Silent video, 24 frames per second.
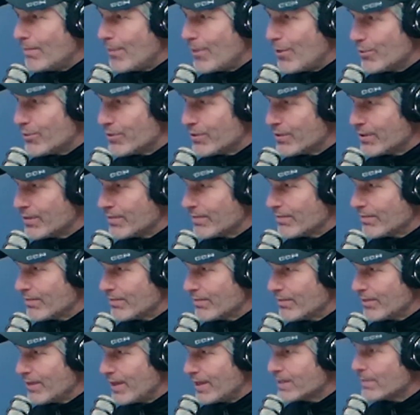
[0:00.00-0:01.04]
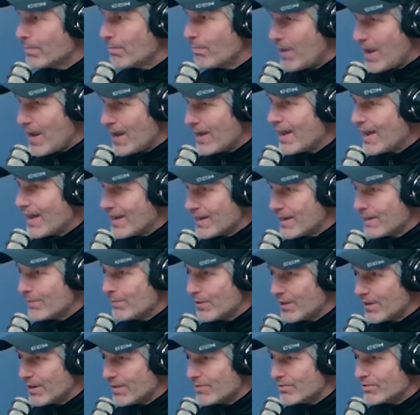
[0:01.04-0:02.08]
the most. Let's make
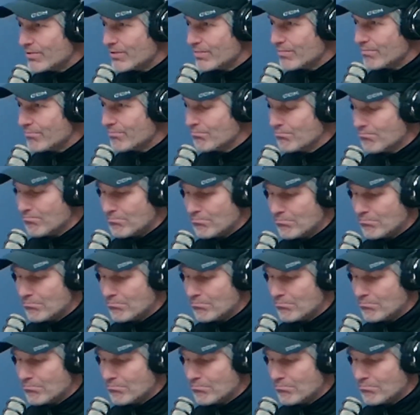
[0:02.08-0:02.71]
hockey players.